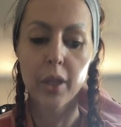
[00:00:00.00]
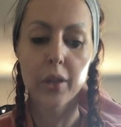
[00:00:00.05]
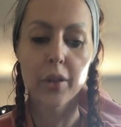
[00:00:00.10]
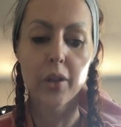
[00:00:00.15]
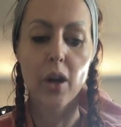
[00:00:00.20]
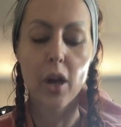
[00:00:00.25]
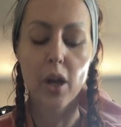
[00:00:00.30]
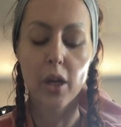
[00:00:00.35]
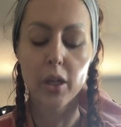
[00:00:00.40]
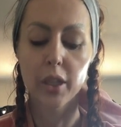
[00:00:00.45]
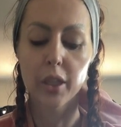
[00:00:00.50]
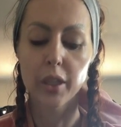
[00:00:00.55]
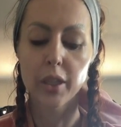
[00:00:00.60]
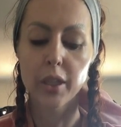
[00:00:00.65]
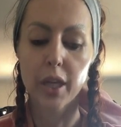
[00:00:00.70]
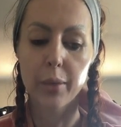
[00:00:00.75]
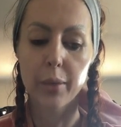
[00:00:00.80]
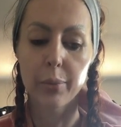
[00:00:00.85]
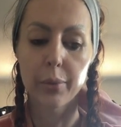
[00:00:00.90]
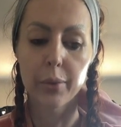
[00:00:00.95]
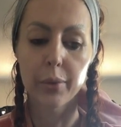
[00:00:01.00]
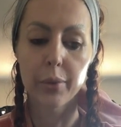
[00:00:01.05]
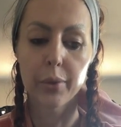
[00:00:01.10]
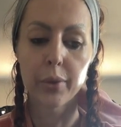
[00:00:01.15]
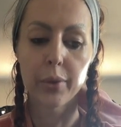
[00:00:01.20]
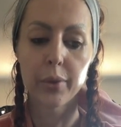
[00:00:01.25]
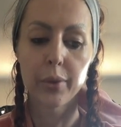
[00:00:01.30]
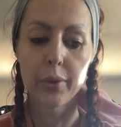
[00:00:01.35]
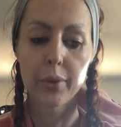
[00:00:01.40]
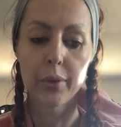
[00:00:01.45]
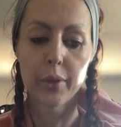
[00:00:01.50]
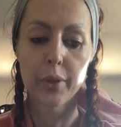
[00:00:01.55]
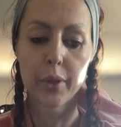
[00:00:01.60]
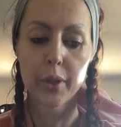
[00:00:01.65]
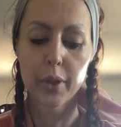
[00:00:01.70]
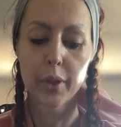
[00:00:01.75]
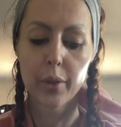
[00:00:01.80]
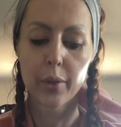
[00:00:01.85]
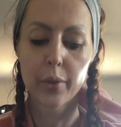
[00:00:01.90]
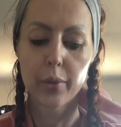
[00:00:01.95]
they're archetypal
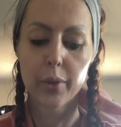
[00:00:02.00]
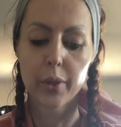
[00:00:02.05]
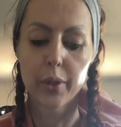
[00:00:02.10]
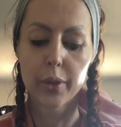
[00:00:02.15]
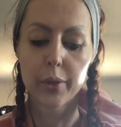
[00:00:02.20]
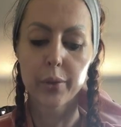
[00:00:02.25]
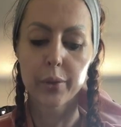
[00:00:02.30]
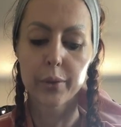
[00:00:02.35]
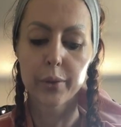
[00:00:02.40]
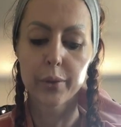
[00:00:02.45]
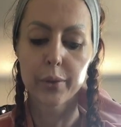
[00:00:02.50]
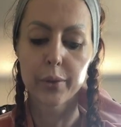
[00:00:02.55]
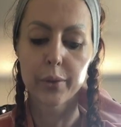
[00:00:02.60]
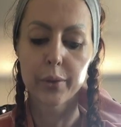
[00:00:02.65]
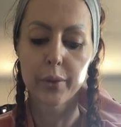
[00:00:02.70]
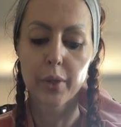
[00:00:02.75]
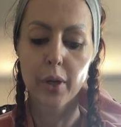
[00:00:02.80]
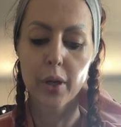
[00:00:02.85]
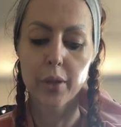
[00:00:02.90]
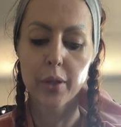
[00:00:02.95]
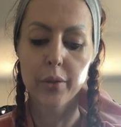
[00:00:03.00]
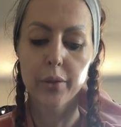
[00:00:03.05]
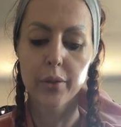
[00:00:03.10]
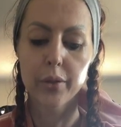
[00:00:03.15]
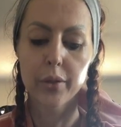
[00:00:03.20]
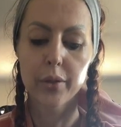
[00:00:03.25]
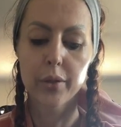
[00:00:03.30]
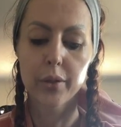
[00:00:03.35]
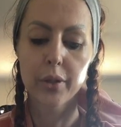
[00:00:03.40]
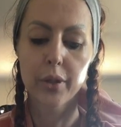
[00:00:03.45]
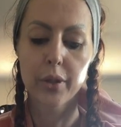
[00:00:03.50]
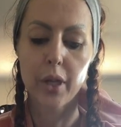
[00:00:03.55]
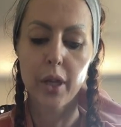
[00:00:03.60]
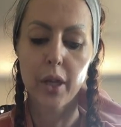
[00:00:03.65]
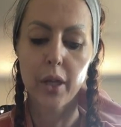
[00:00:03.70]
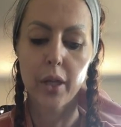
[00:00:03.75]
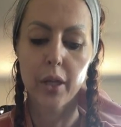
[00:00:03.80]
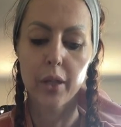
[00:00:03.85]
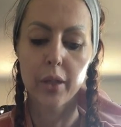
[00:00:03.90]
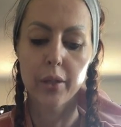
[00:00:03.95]
Oracle cards,
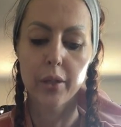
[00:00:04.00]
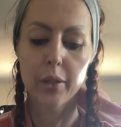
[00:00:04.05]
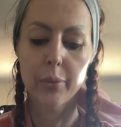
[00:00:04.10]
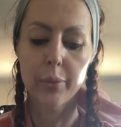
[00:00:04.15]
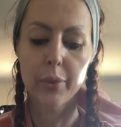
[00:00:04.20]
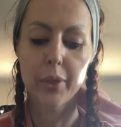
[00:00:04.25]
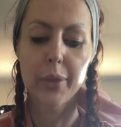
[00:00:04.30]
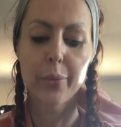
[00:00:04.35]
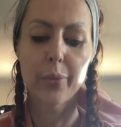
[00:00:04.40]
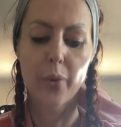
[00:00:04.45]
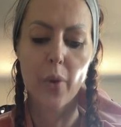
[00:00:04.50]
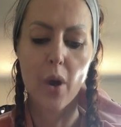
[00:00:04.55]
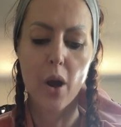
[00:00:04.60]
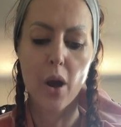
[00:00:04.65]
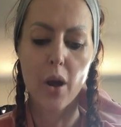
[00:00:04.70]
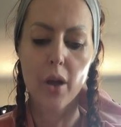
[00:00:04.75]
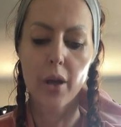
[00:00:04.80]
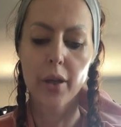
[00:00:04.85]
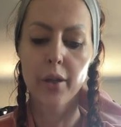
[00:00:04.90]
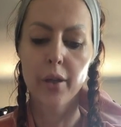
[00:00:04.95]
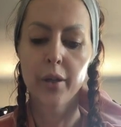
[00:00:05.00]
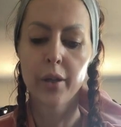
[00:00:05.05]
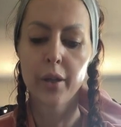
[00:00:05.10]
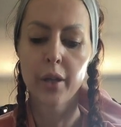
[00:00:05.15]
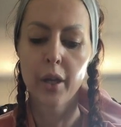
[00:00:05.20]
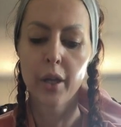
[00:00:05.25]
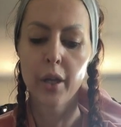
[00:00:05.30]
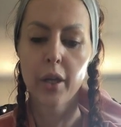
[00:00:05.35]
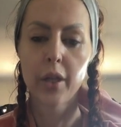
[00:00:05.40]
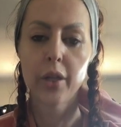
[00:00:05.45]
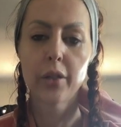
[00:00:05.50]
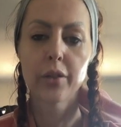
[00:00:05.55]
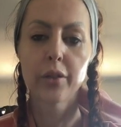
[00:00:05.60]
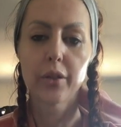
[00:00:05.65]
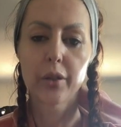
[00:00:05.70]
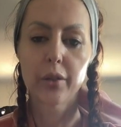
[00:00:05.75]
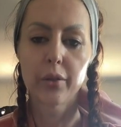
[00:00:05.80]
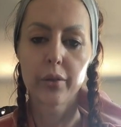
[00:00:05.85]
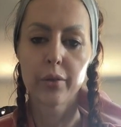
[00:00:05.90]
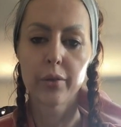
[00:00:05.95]
and they're pretty broad,
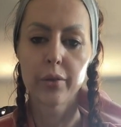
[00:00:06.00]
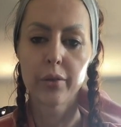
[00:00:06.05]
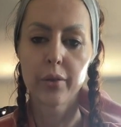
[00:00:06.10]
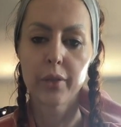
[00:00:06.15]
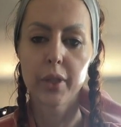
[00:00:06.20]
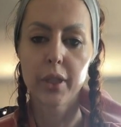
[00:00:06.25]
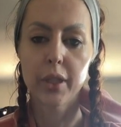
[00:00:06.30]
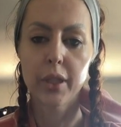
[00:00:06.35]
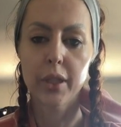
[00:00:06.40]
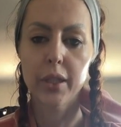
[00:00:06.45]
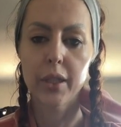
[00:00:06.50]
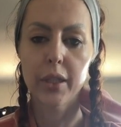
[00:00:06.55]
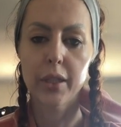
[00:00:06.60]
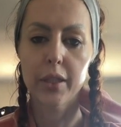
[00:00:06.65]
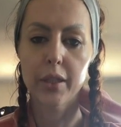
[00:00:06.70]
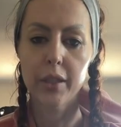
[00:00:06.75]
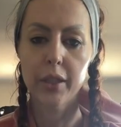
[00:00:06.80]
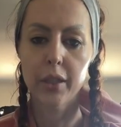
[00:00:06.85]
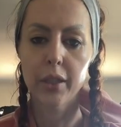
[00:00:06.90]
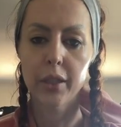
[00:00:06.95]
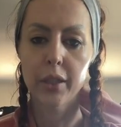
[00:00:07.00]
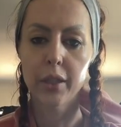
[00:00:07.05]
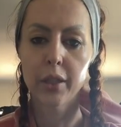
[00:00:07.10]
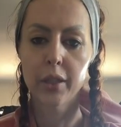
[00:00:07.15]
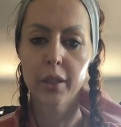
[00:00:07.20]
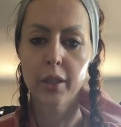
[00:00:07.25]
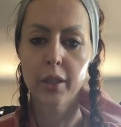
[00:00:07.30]
so it's easy